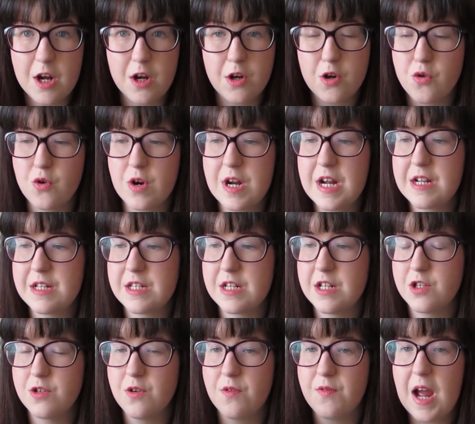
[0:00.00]

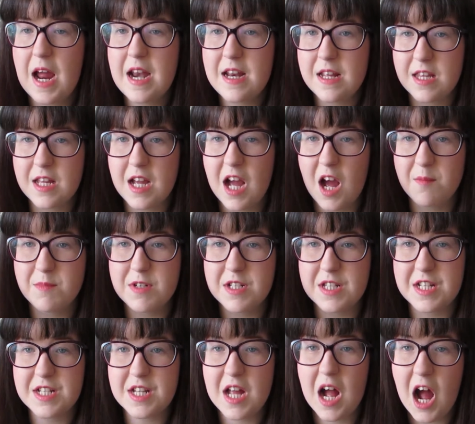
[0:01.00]
crazy, so if anything happened to
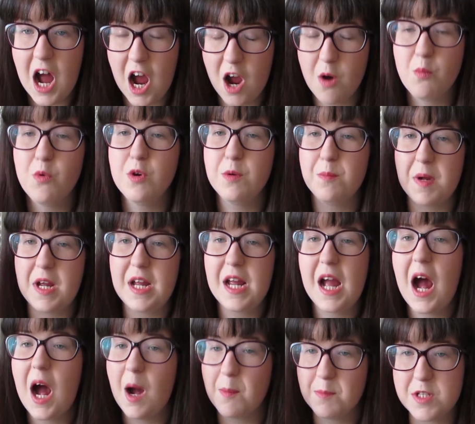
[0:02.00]
this, I would be
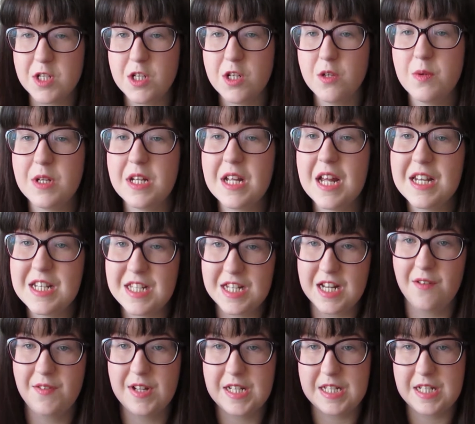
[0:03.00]
absolutely
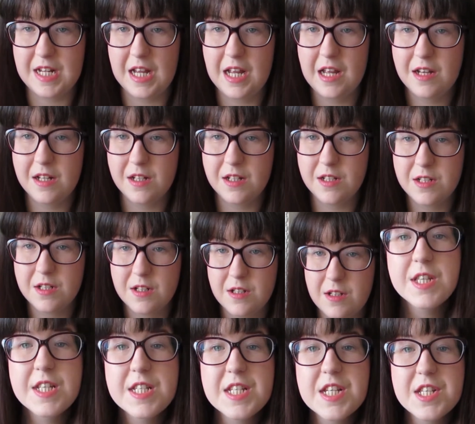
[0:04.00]
devastated.
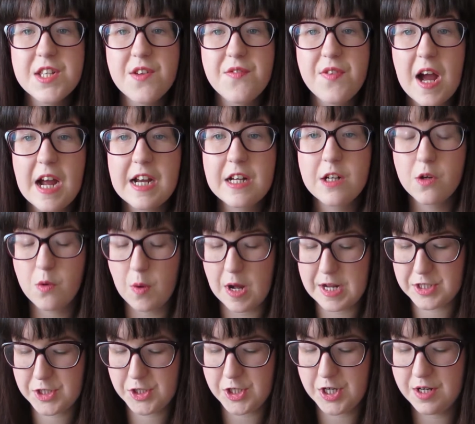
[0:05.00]
This is the final
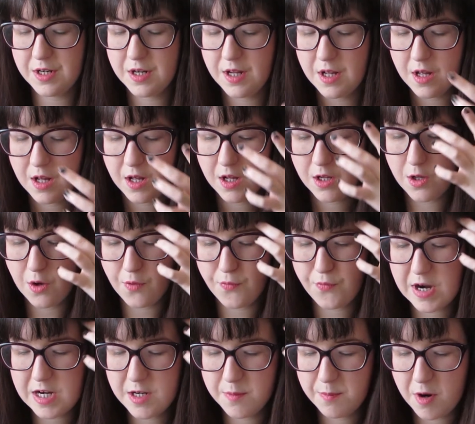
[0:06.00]
question. Your
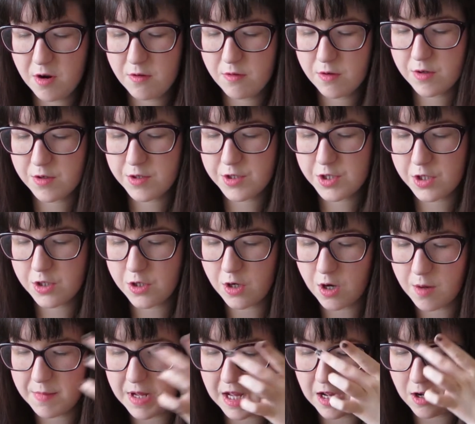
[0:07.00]
friend borrows
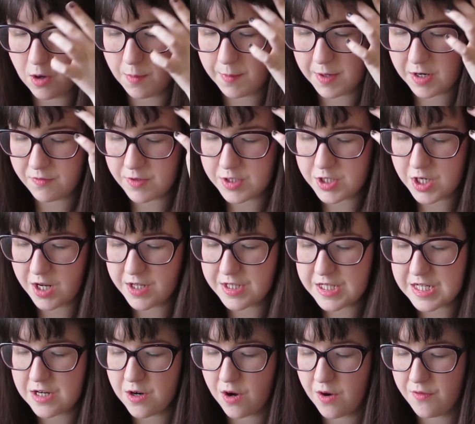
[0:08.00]
your makeup and returns
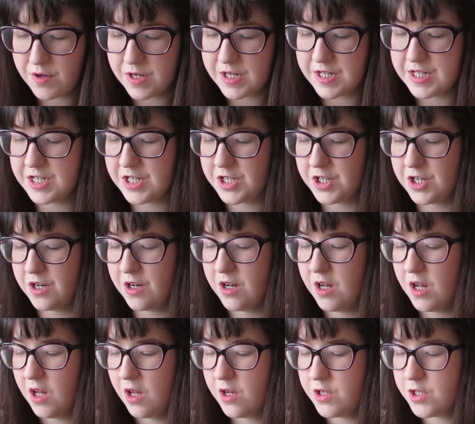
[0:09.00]
it in awful condition.
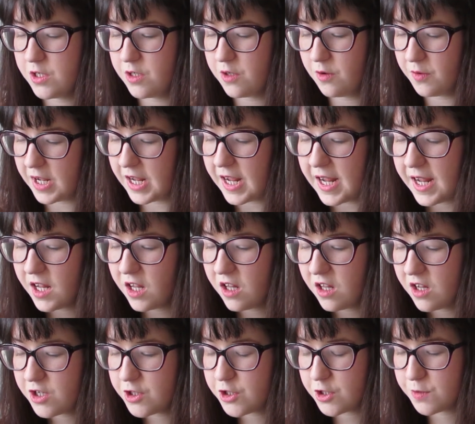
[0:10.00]
Do you A,
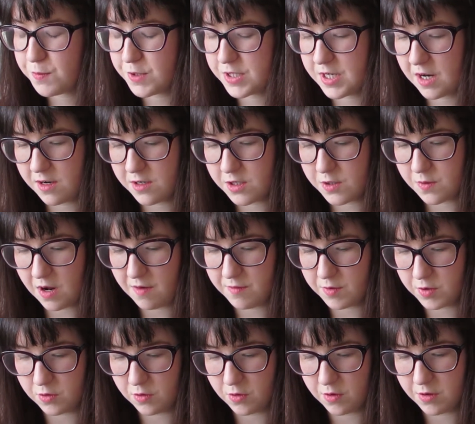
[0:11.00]
just pretend you
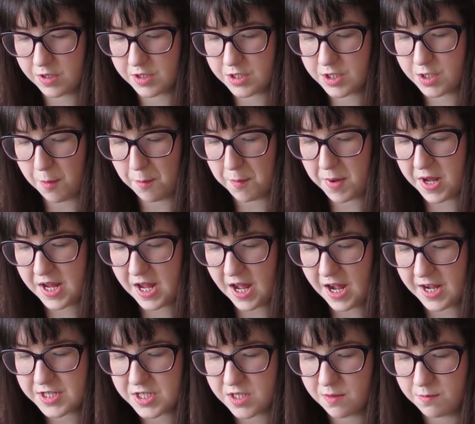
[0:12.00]
haven't noticed, B,
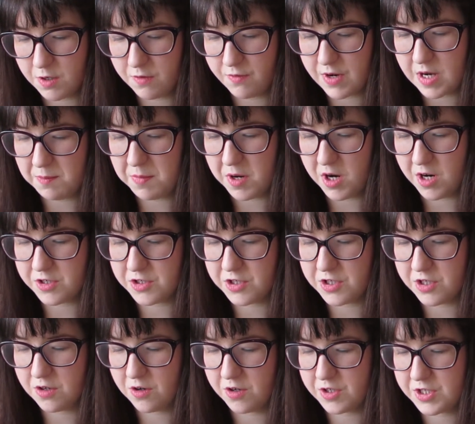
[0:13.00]
ask them to repurchase
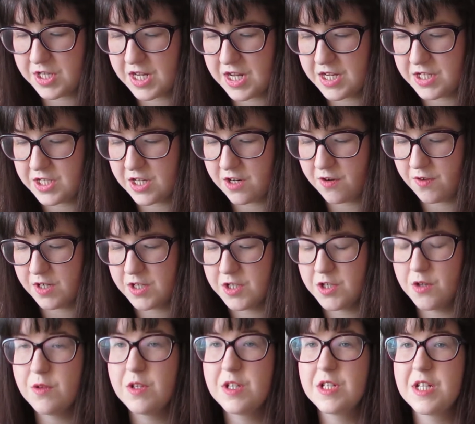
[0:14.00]
it, or C, secretly
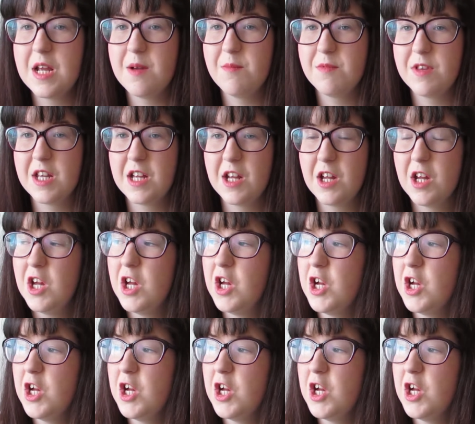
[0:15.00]
do the same thing